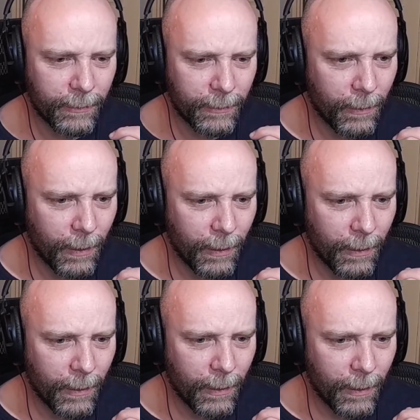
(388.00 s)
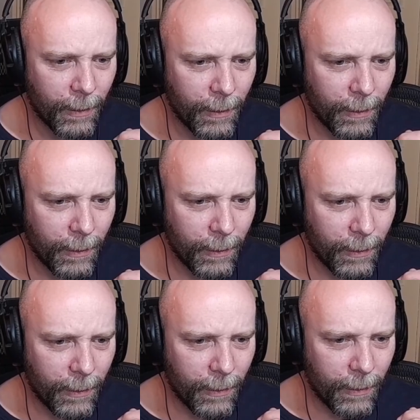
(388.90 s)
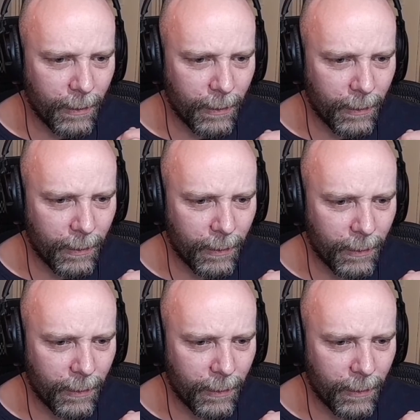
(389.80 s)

(no one is talking)